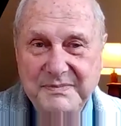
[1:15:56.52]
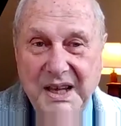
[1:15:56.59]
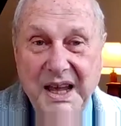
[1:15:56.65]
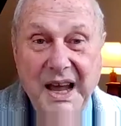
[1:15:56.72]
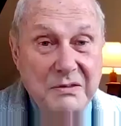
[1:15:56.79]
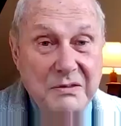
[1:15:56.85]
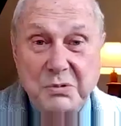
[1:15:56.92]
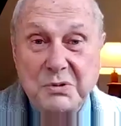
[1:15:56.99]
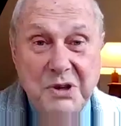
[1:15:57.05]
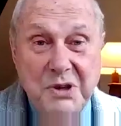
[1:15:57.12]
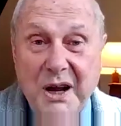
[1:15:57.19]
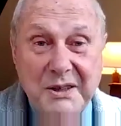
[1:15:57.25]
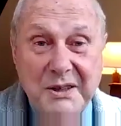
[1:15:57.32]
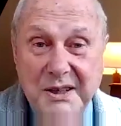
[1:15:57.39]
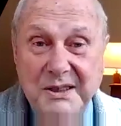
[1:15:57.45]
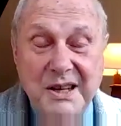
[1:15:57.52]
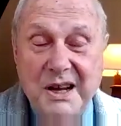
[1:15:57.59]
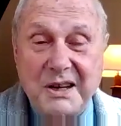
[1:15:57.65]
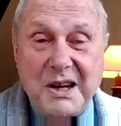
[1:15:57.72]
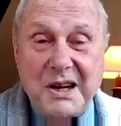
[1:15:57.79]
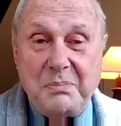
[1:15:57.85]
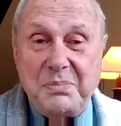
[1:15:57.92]
And Rudaki
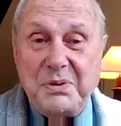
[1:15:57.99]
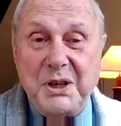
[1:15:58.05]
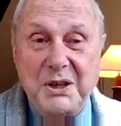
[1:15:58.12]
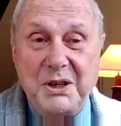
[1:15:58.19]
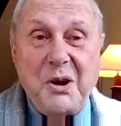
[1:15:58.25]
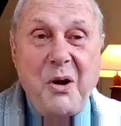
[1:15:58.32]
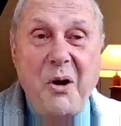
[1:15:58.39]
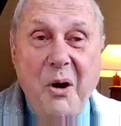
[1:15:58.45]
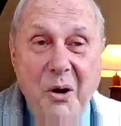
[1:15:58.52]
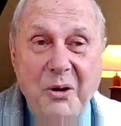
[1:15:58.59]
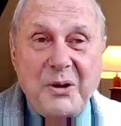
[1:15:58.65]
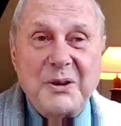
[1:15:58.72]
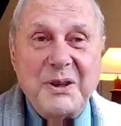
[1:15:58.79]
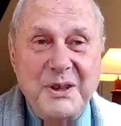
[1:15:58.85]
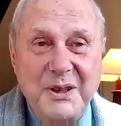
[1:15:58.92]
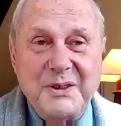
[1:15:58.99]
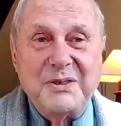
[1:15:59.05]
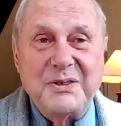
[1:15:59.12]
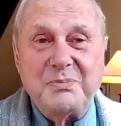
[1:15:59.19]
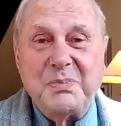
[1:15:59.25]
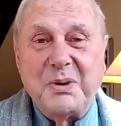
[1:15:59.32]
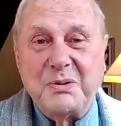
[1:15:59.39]
accompanied all
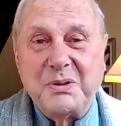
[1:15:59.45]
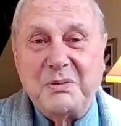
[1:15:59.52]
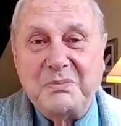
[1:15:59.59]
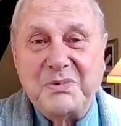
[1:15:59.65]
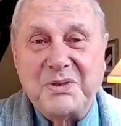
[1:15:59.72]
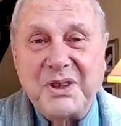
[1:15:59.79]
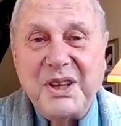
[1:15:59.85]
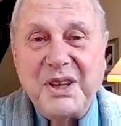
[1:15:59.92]
his poems.